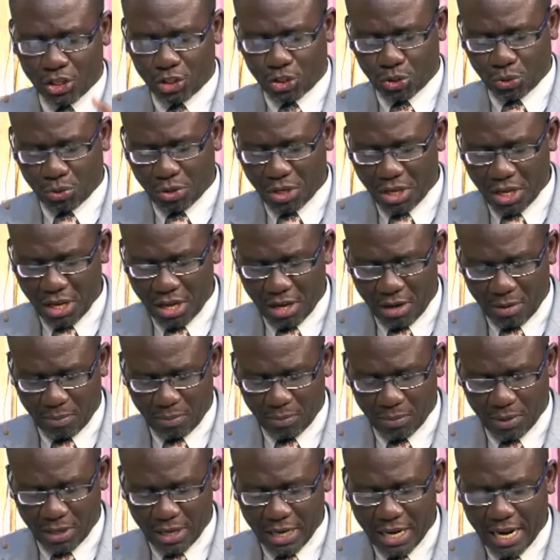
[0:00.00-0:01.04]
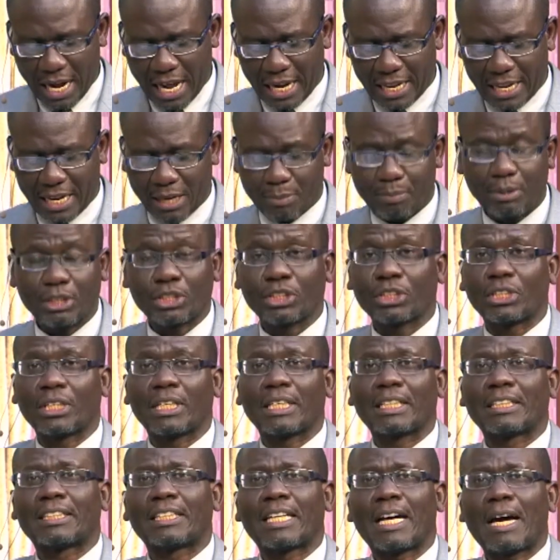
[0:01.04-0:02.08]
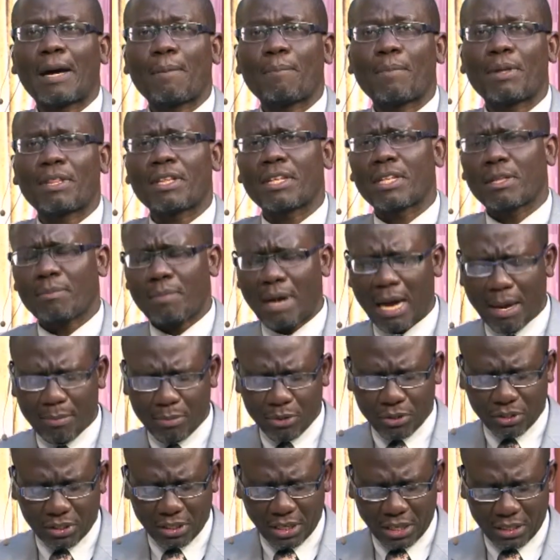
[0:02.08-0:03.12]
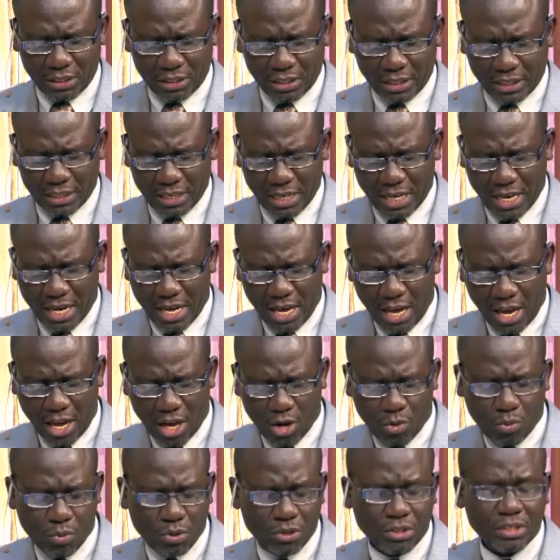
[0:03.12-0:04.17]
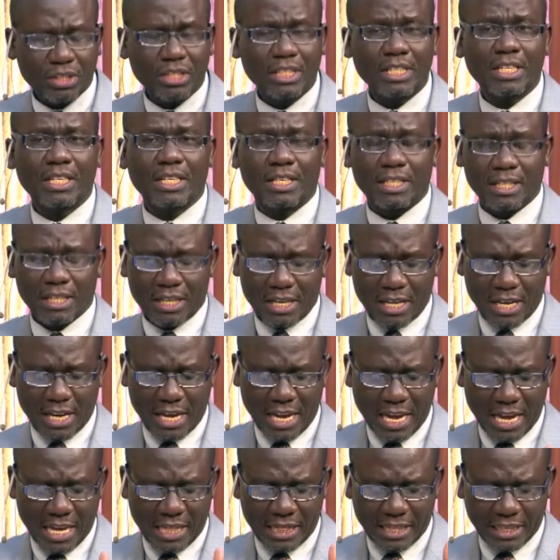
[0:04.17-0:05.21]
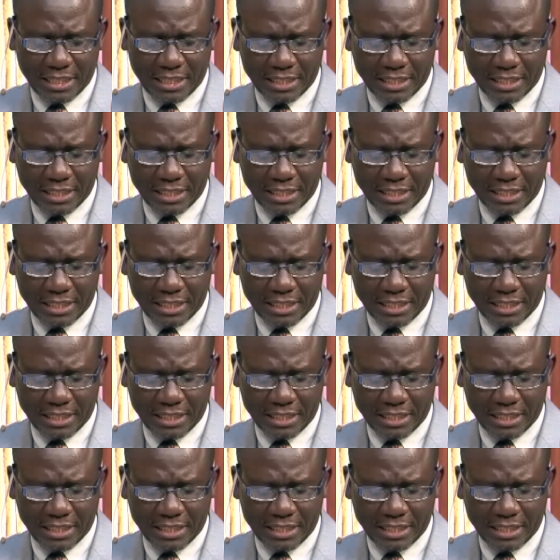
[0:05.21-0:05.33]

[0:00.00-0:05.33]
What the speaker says: to him at that particular time. And then the Bible says that he was seated in the